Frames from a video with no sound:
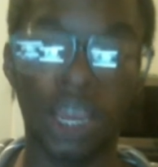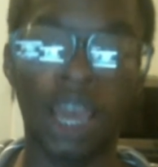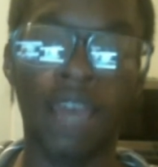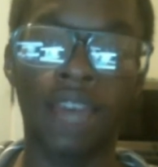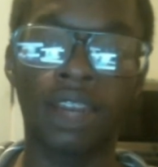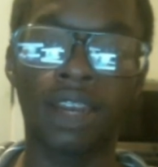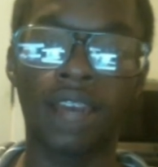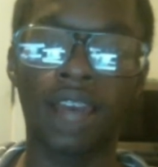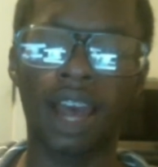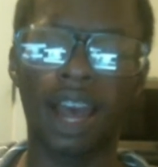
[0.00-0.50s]

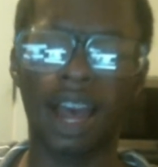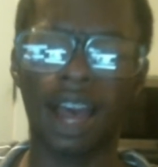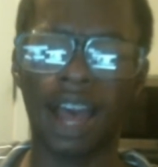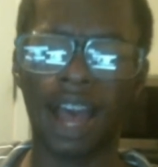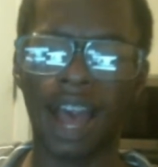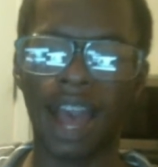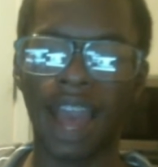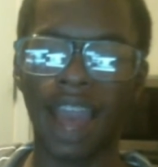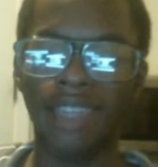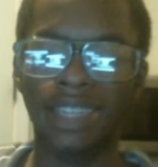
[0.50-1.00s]
And
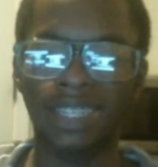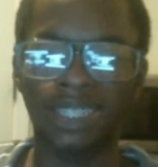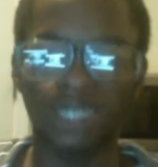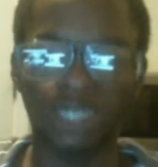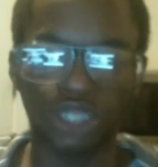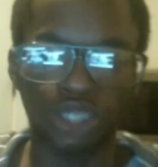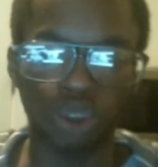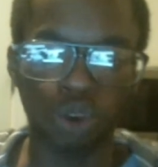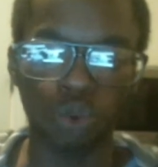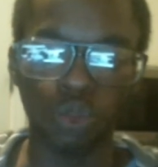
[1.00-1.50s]
I
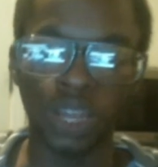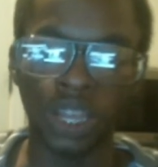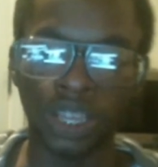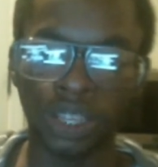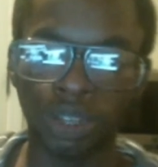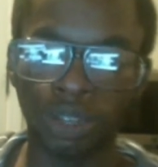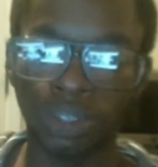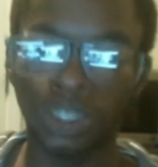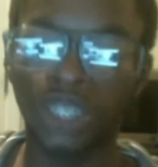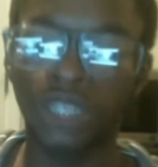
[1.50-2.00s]
just don't like
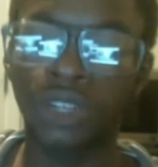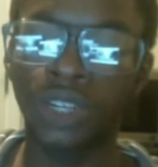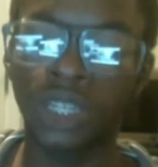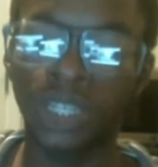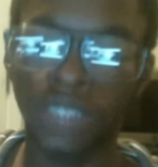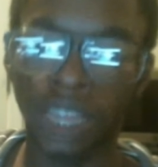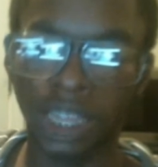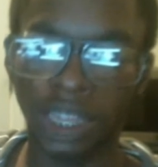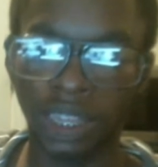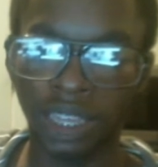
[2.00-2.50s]
those series
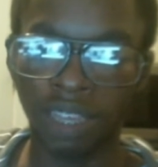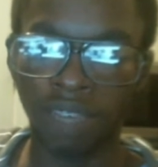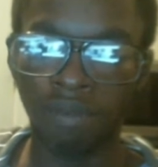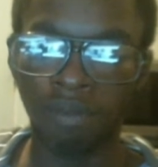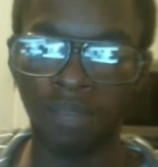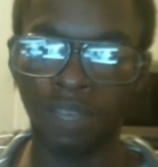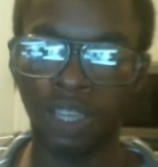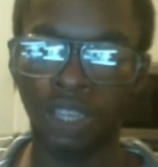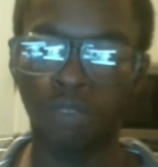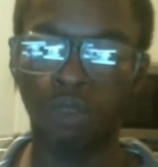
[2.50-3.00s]
that leave
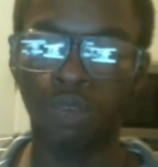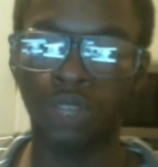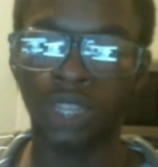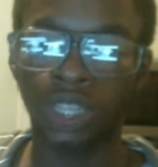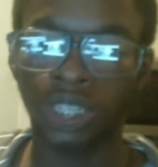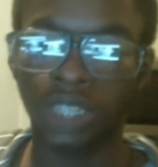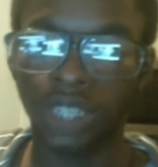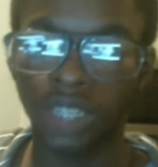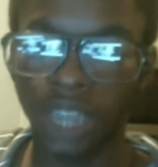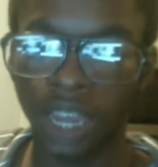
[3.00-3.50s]
me with
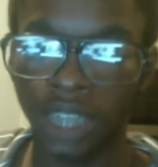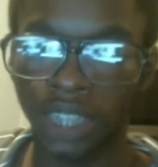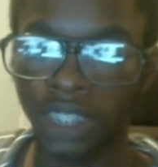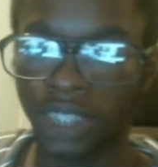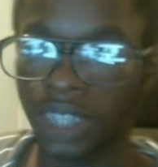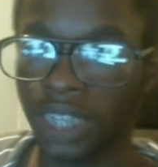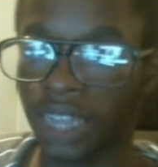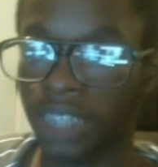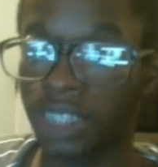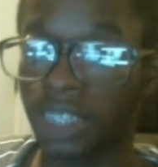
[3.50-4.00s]
a
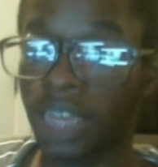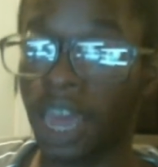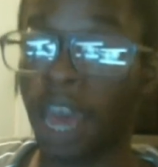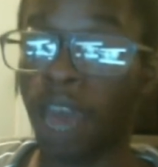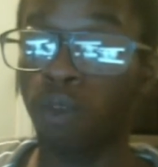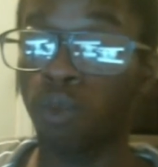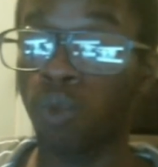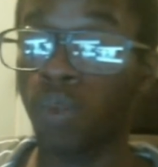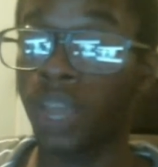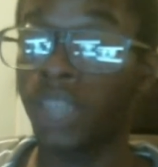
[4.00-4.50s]
sense that
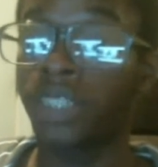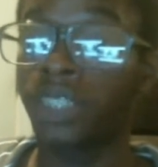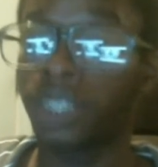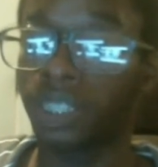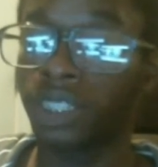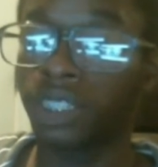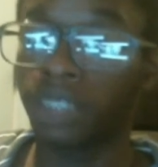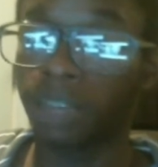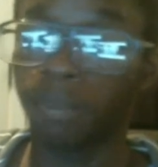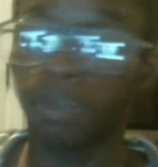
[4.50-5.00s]
I wasted
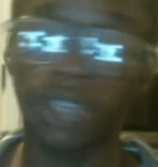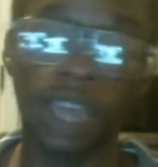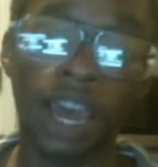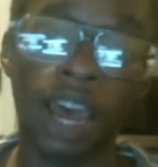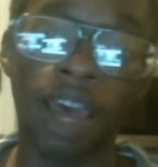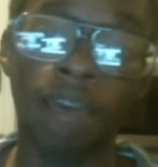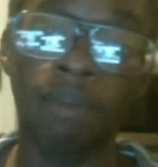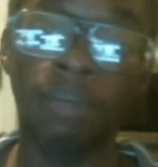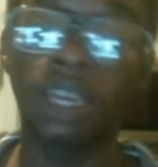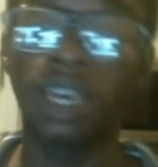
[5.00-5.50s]
some time.